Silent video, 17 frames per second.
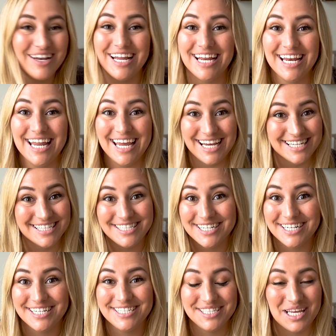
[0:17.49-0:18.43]
and
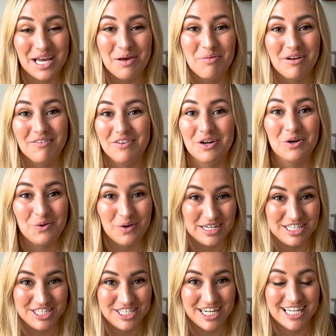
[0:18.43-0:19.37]
answer some of your
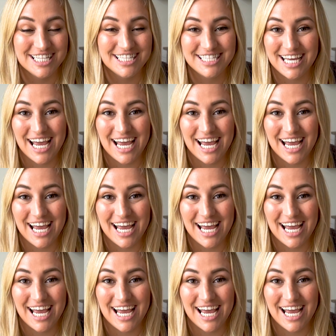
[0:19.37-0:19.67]
questions.